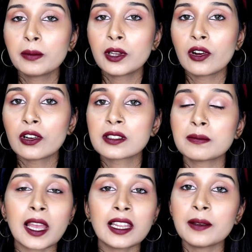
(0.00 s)
hours more
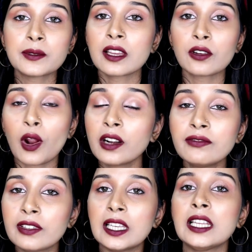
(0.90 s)
because my lips are
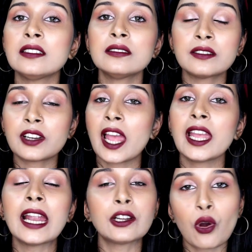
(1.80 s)
not feeling
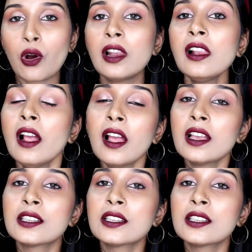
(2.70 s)
dry at all.